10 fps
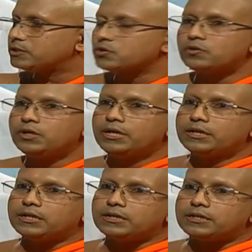So
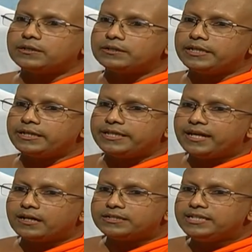
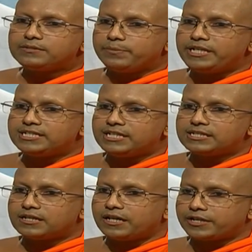these
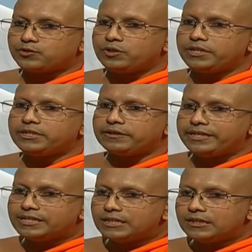medicines are actually the
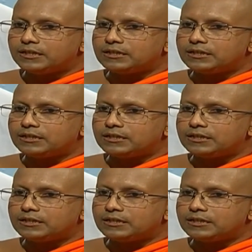real